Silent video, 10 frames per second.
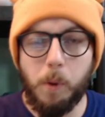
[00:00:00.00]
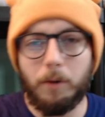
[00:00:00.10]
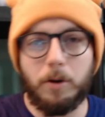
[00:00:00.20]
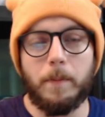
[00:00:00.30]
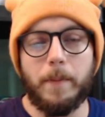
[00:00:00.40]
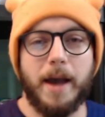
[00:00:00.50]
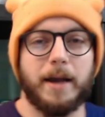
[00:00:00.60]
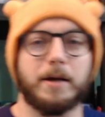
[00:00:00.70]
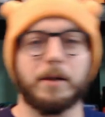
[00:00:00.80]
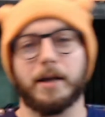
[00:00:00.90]
Welcome
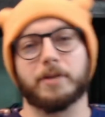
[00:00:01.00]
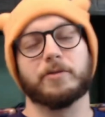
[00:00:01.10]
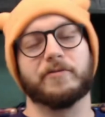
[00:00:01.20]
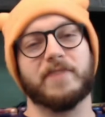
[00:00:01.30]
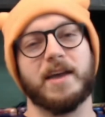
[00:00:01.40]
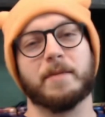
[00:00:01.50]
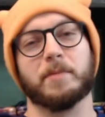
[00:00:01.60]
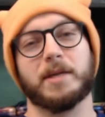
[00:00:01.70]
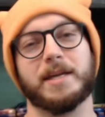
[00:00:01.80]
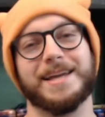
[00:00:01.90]
back, Collector
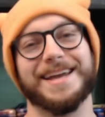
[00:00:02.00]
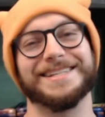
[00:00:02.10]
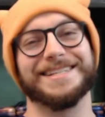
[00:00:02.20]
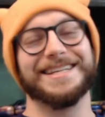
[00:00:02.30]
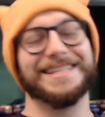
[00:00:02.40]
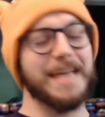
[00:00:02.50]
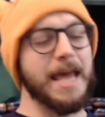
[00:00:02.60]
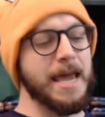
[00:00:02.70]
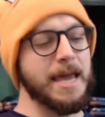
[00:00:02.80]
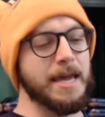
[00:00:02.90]
Family, and
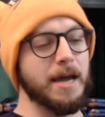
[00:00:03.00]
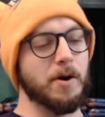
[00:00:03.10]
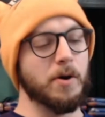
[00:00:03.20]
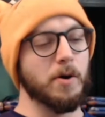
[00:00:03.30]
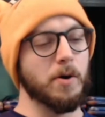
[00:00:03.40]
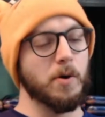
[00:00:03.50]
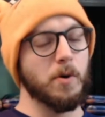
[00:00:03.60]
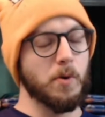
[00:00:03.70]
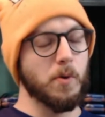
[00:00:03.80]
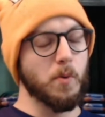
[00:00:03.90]
today
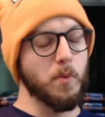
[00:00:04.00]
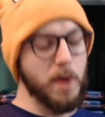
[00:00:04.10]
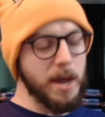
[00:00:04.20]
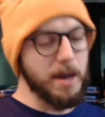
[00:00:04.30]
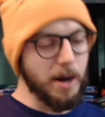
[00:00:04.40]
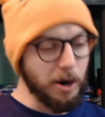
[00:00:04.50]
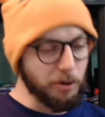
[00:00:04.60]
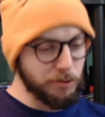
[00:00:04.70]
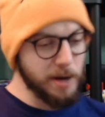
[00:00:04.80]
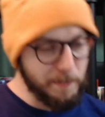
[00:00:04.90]
we are
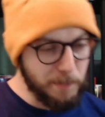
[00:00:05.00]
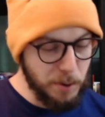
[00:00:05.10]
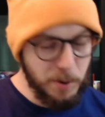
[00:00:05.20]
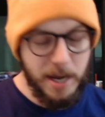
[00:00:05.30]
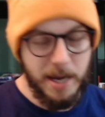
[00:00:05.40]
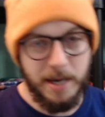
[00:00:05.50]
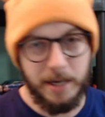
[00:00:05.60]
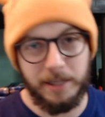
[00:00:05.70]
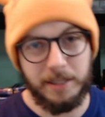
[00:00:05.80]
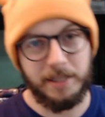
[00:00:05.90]

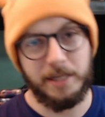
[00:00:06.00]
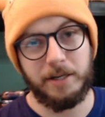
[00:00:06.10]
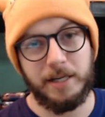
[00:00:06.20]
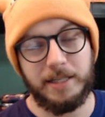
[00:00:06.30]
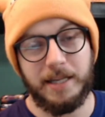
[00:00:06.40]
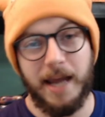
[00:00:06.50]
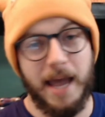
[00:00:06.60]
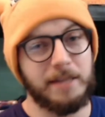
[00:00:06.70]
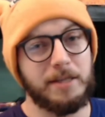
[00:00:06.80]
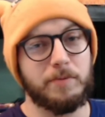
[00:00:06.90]
rebooting a series that
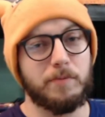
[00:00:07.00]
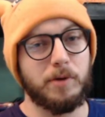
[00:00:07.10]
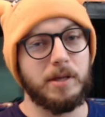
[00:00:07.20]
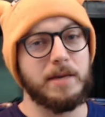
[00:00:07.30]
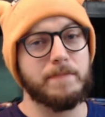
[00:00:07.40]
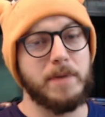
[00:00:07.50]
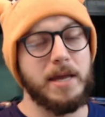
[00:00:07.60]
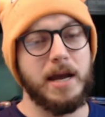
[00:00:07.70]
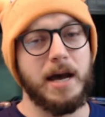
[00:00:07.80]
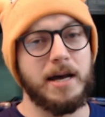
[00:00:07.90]
hasn't really
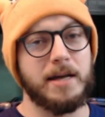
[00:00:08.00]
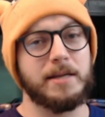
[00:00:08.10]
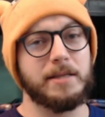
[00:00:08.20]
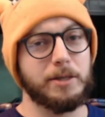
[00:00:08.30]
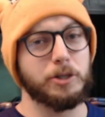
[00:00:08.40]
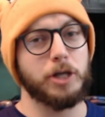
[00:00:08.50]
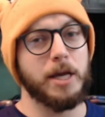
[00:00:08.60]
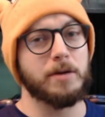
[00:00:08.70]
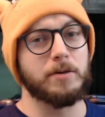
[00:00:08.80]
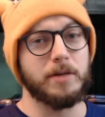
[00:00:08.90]
been on this
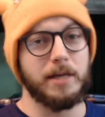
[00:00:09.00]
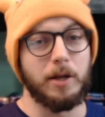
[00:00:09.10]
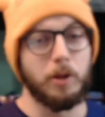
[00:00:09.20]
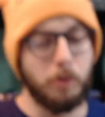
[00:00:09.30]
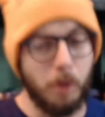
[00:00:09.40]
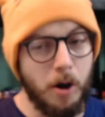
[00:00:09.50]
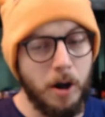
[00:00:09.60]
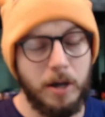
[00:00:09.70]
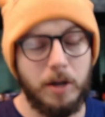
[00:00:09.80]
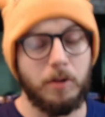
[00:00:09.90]
channel in a
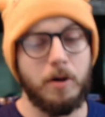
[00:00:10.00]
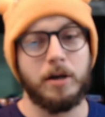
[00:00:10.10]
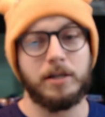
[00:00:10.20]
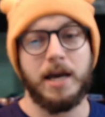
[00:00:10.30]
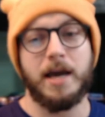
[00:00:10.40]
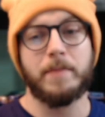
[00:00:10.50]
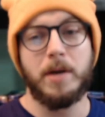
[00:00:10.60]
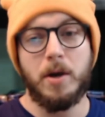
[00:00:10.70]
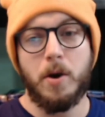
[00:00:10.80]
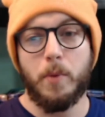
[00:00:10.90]
long time.
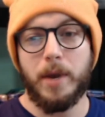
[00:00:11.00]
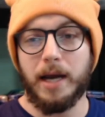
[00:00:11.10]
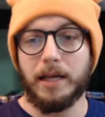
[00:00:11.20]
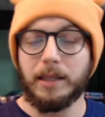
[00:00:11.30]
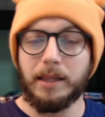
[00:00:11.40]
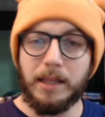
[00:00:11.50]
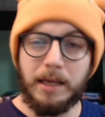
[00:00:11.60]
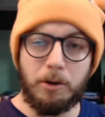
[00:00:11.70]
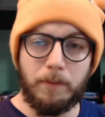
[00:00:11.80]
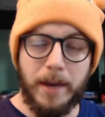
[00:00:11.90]
We got a
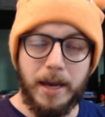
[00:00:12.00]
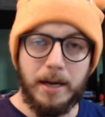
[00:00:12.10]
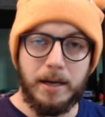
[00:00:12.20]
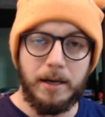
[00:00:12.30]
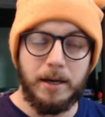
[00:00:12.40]
little bit